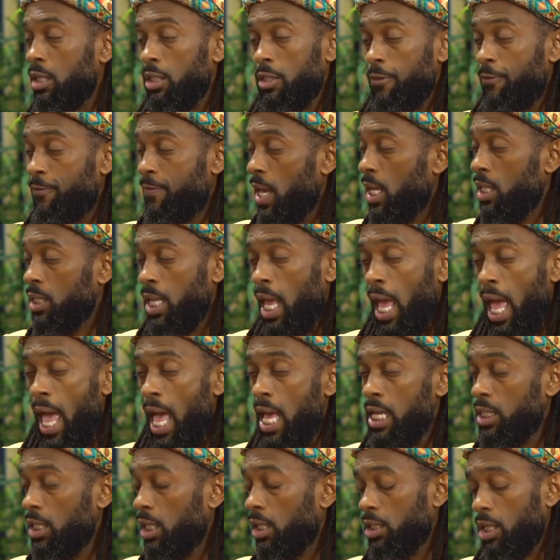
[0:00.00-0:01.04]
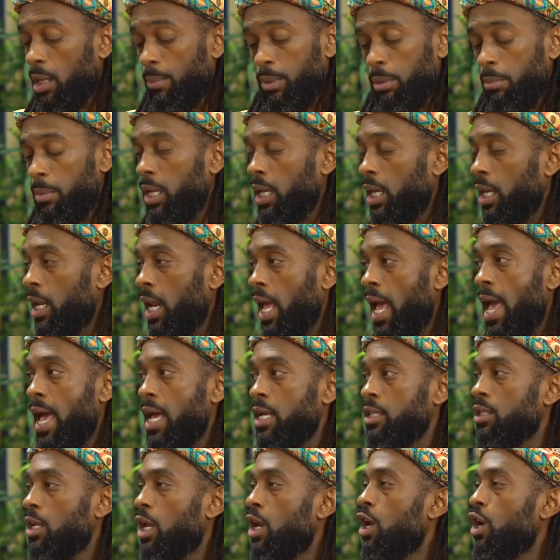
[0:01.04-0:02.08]
It is a fantastic supplement. It
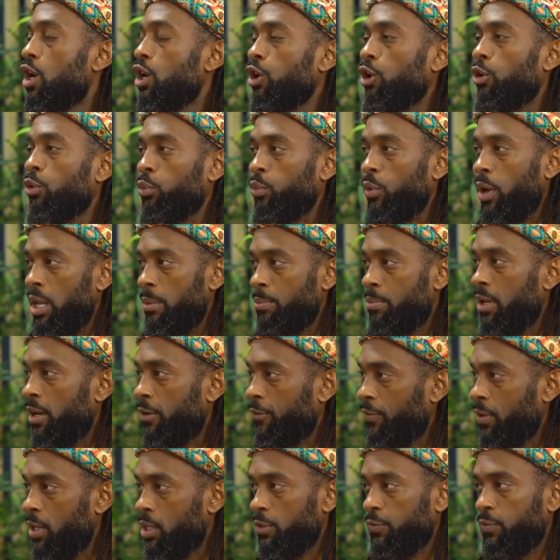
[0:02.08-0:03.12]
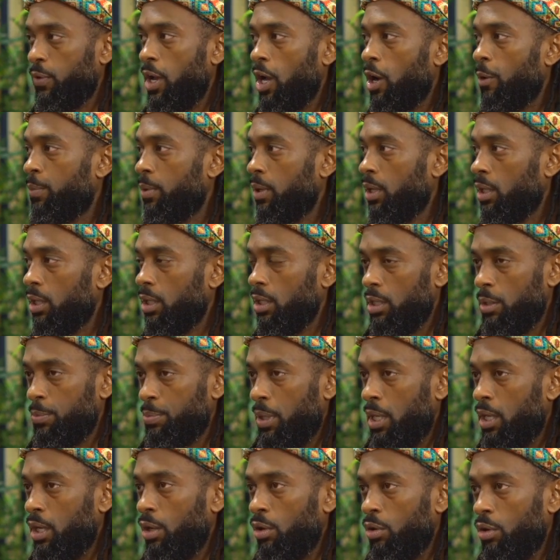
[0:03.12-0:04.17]
has great benefits for helping,
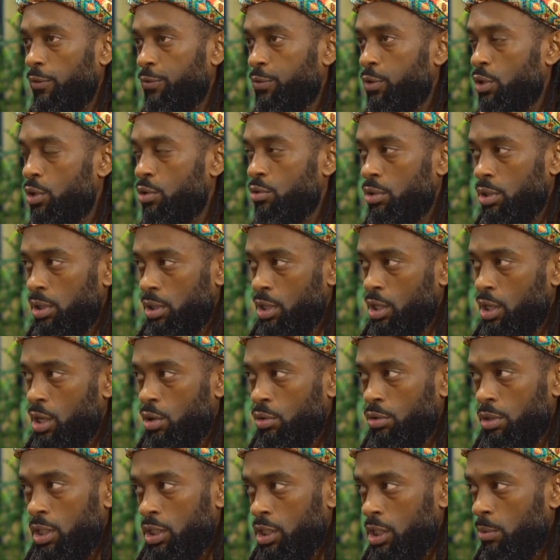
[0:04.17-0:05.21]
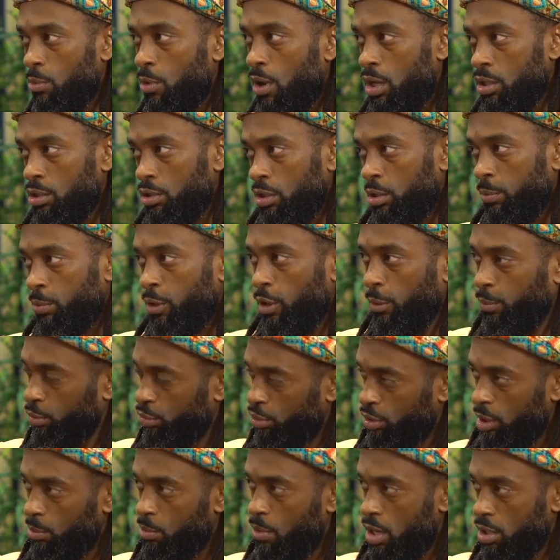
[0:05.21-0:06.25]
depending on if you're using the golden sea moss or the
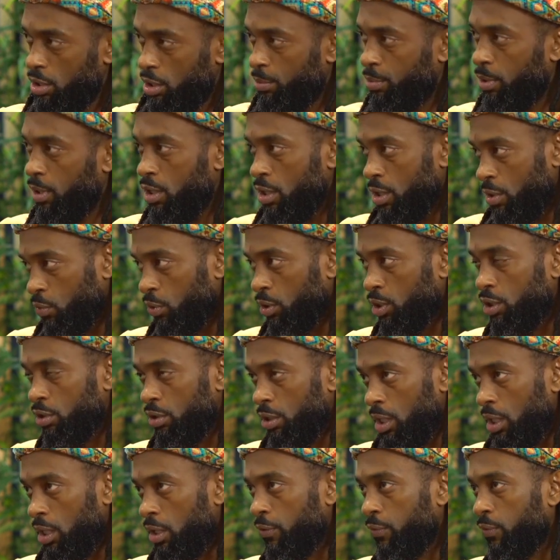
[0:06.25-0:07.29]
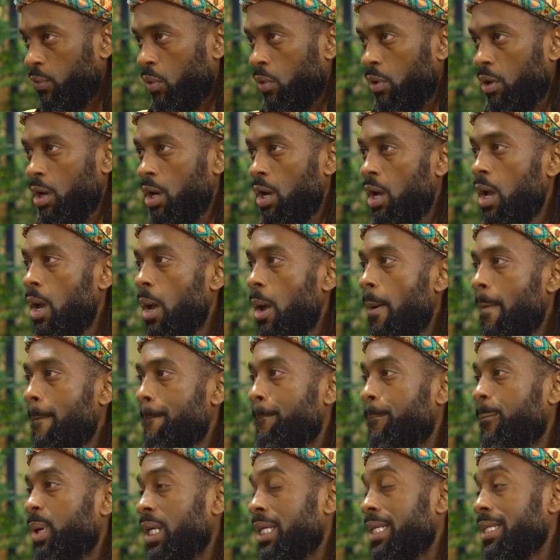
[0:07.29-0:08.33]
purple sea moss, depending on what you need it for.
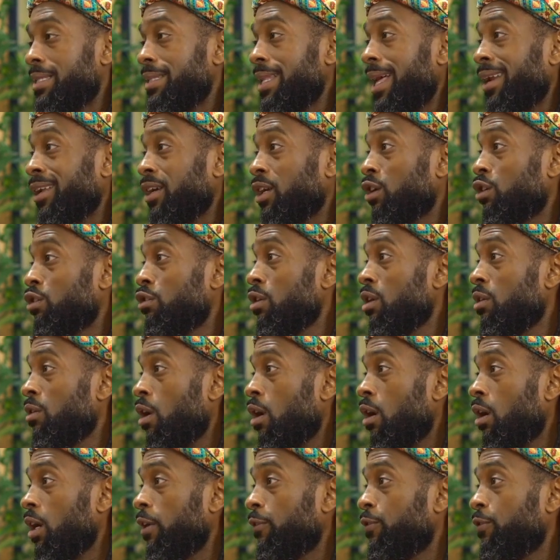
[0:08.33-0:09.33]
But it's not a cure all.